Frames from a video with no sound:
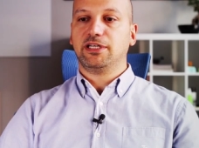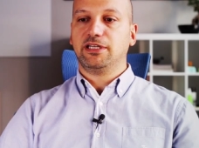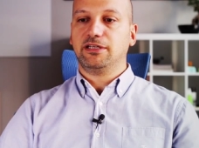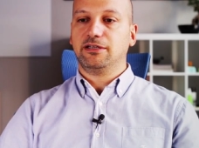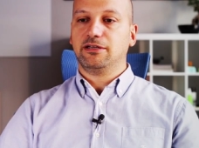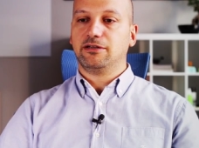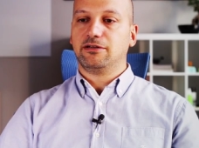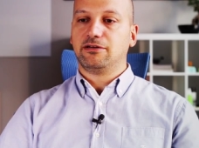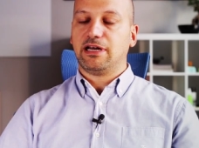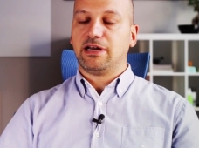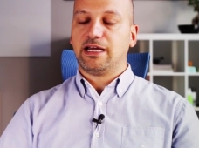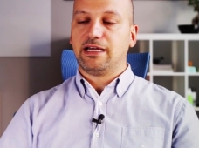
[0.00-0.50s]

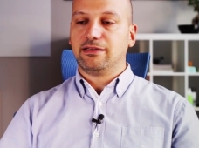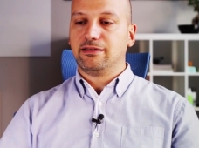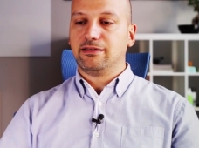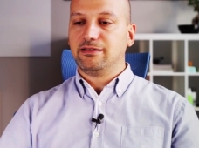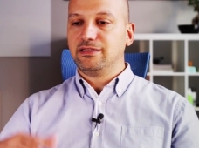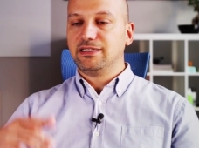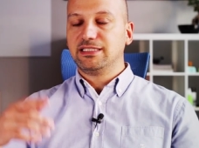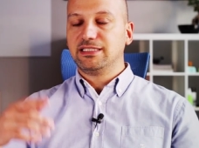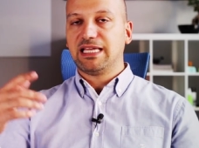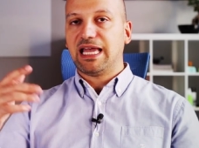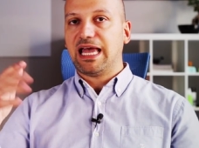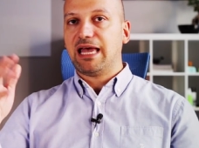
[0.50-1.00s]
here,
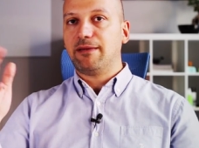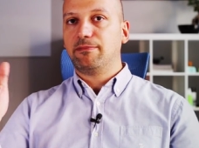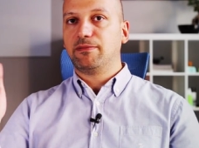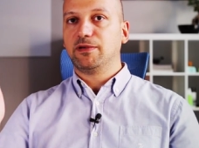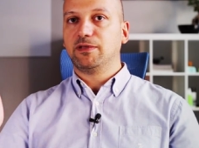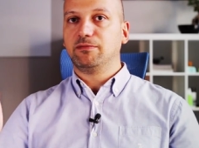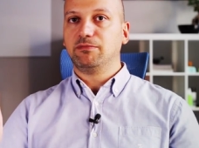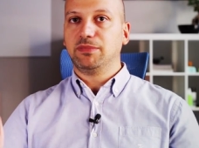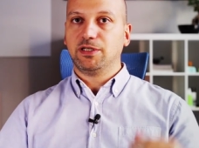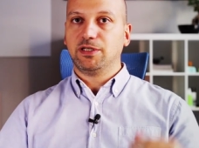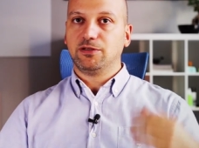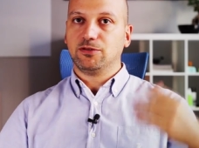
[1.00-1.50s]
and this
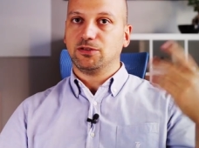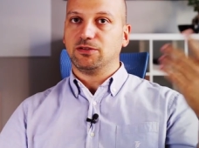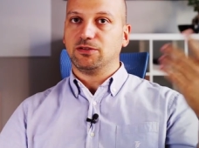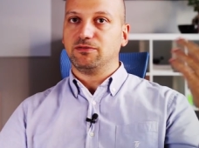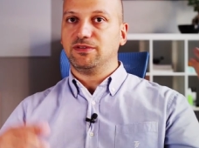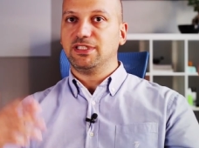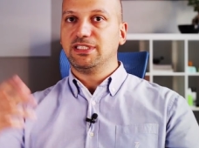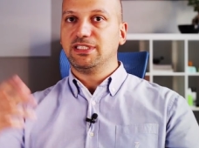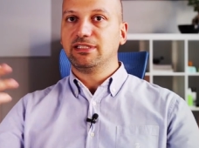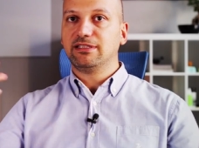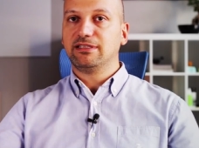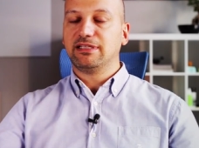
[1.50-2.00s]
happened because
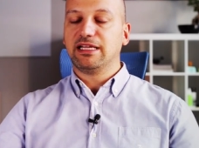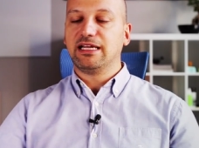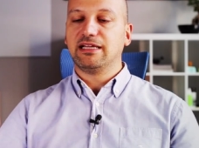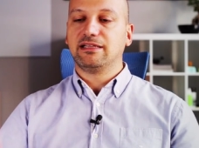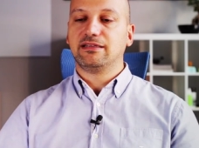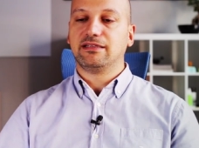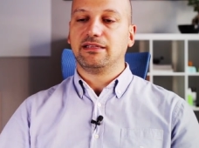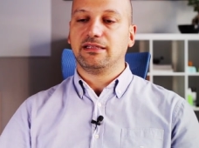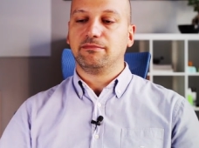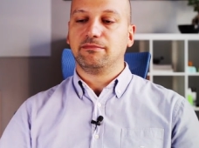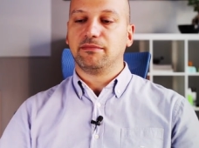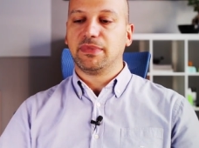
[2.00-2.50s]
of this and
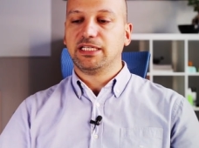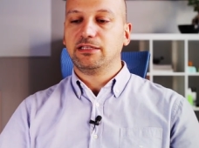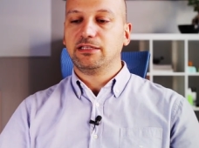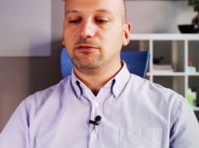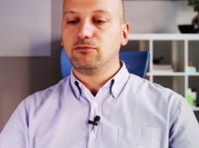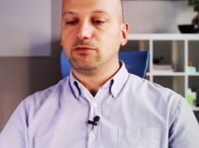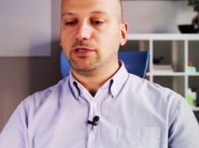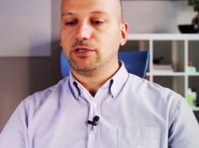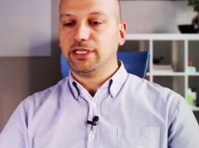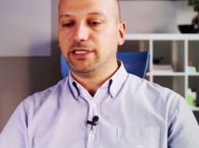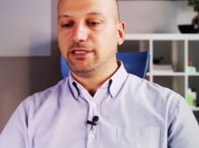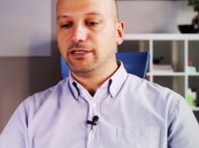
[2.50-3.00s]
that, and by
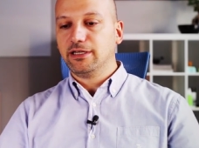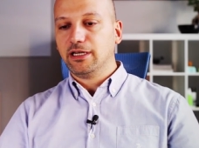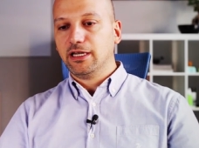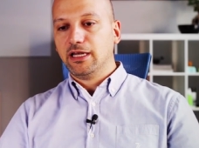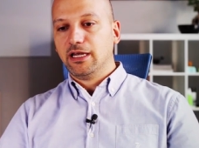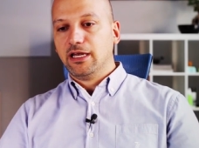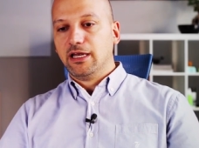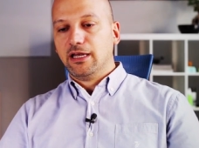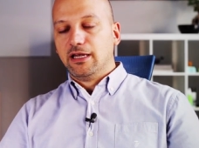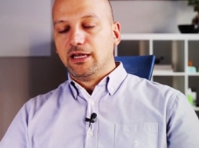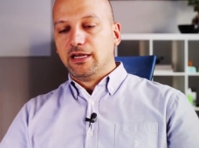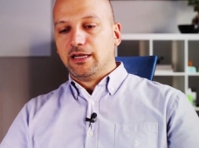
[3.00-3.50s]
the way,
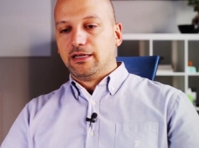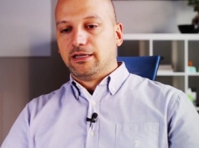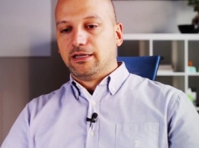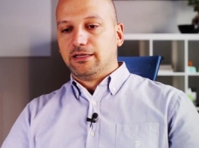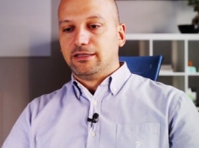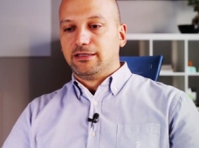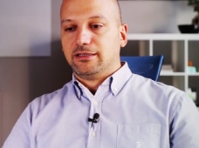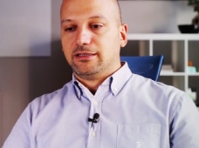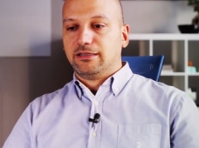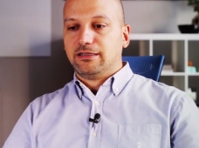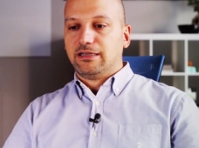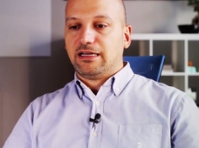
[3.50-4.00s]

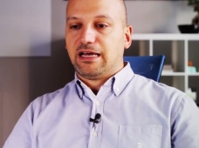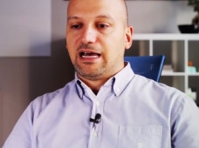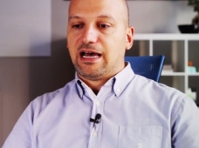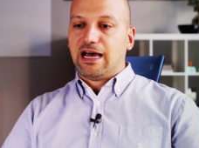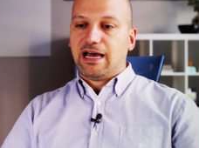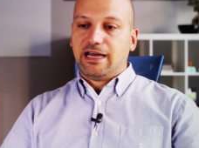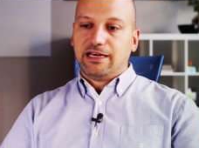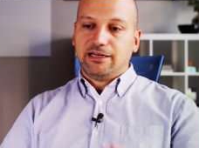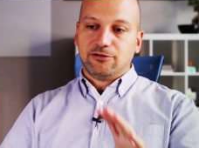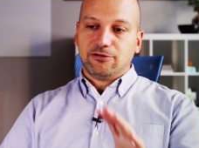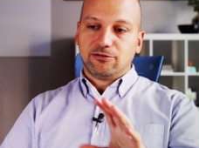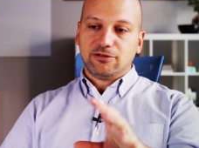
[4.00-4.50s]
uh,
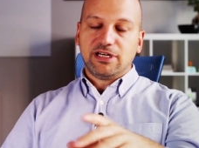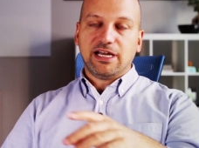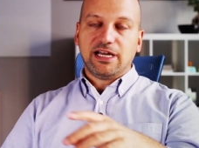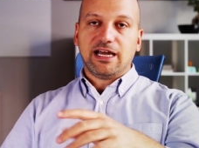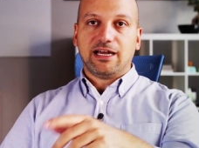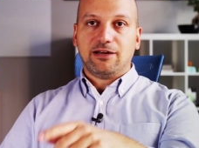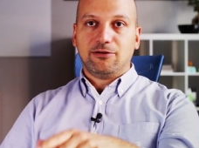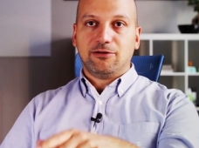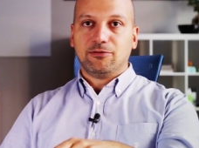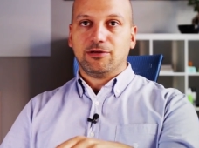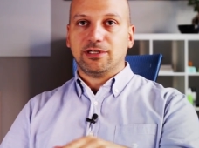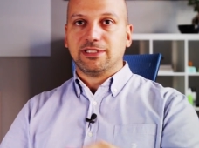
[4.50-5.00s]
I know the
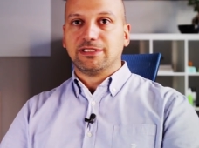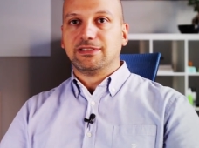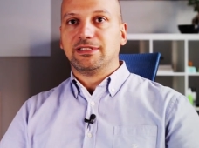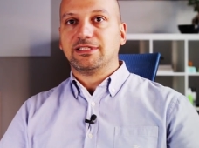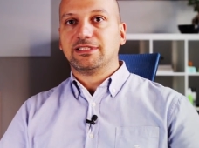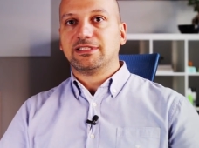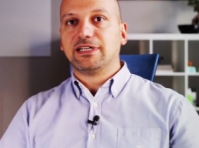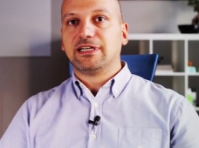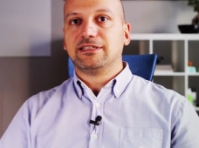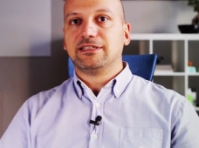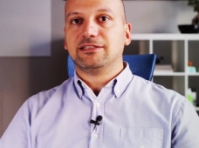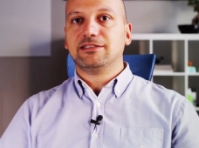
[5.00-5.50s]
guy who has
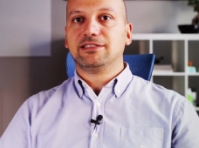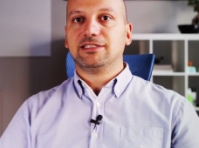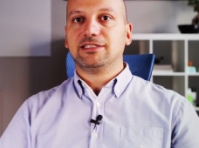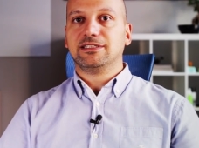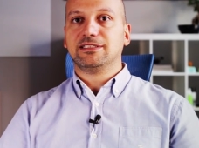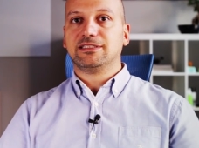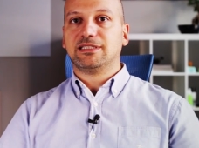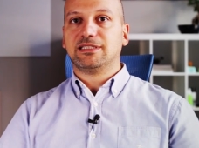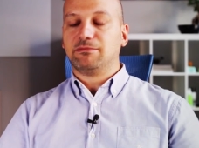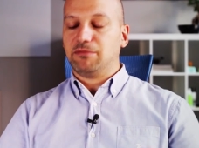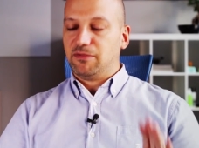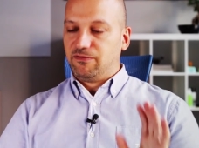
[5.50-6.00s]
designed the
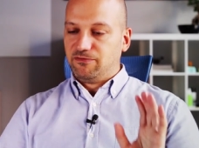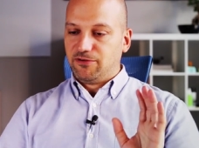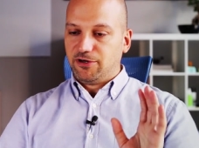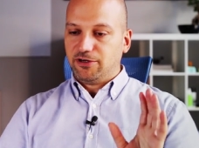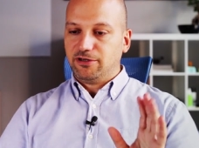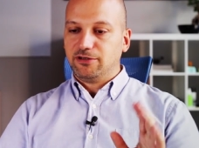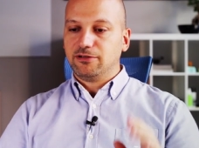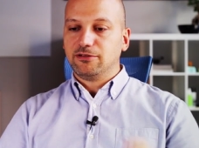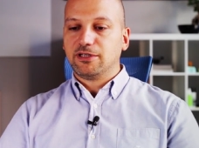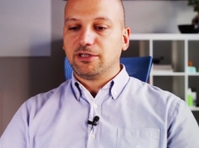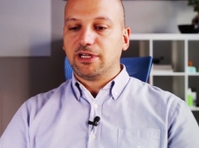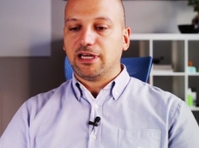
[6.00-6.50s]
system, a
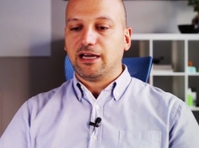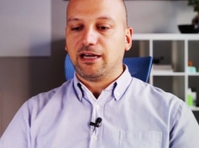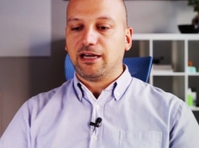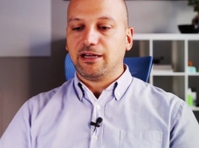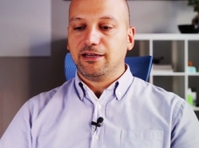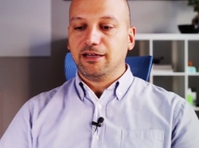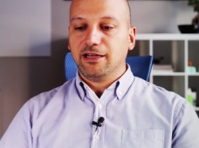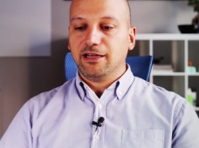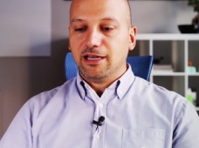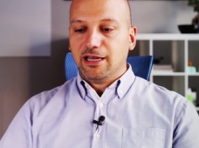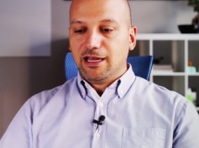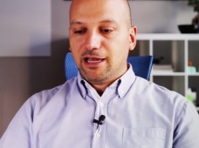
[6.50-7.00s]
very good
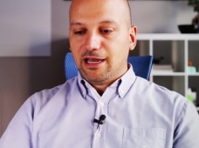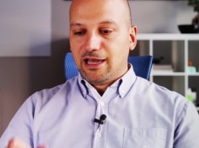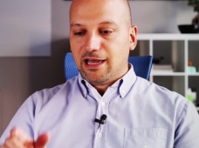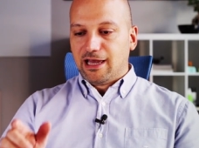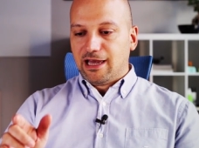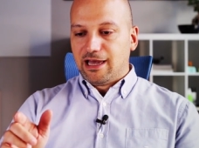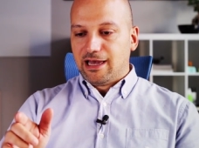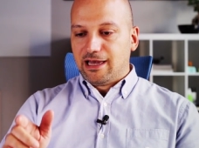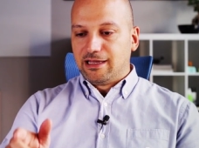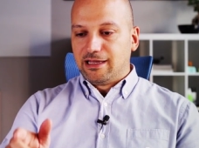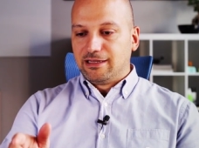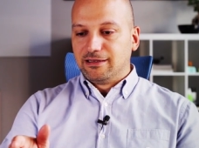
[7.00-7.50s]
guy,
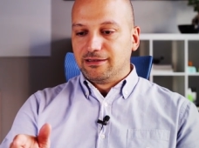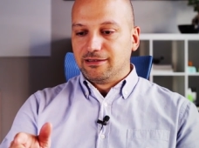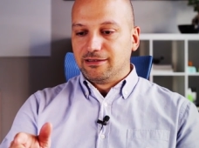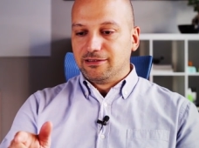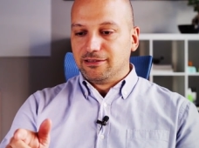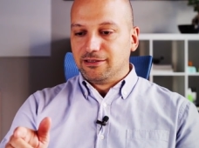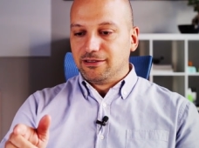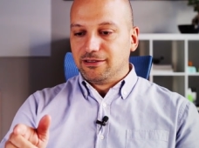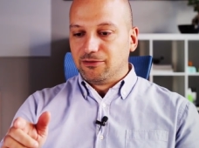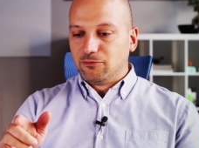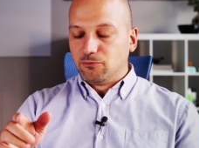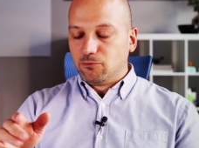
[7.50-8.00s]
and
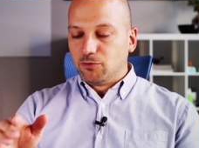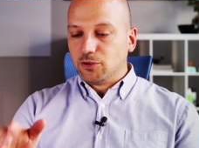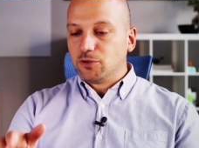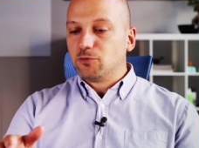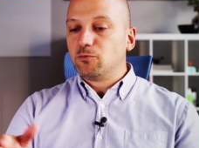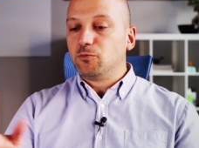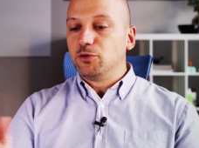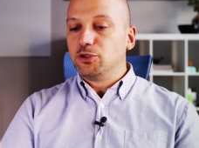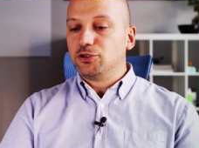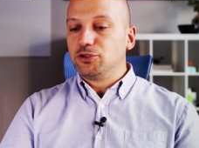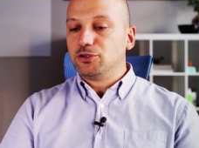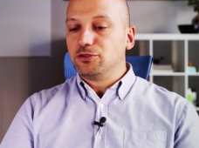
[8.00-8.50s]
uh, what we